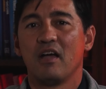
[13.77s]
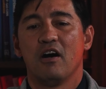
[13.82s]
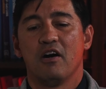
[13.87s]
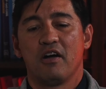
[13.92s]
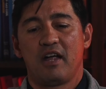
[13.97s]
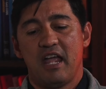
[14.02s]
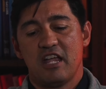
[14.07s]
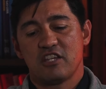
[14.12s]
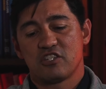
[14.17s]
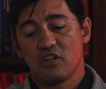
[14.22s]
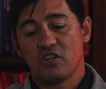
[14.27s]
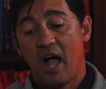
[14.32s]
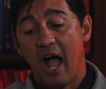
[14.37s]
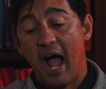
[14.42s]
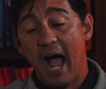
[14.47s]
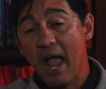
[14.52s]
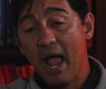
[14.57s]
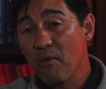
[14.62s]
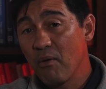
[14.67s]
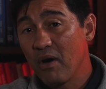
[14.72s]
Okay, so
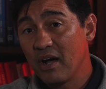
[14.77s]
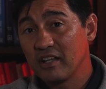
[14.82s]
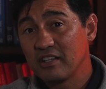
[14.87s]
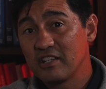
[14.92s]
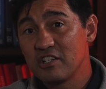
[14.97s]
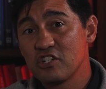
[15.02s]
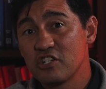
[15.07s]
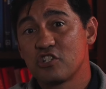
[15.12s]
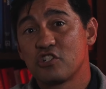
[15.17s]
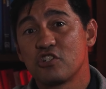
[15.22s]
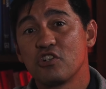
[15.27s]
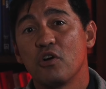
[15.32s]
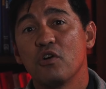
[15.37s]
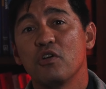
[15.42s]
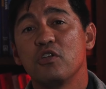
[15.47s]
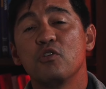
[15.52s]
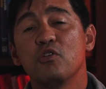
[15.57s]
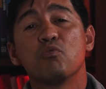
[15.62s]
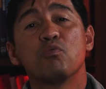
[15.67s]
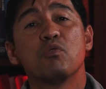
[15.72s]
I wanted to just show
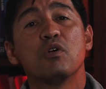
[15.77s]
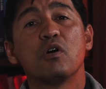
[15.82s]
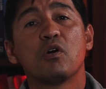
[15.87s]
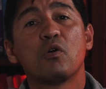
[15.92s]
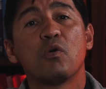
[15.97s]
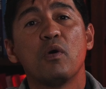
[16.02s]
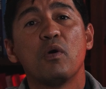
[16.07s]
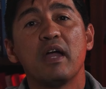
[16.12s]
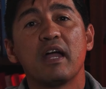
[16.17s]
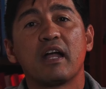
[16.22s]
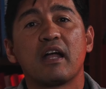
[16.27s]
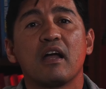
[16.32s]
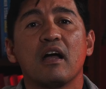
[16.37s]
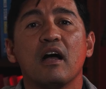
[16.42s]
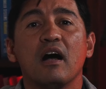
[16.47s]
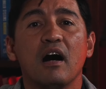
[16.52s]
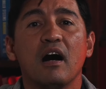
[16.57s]
you real quick.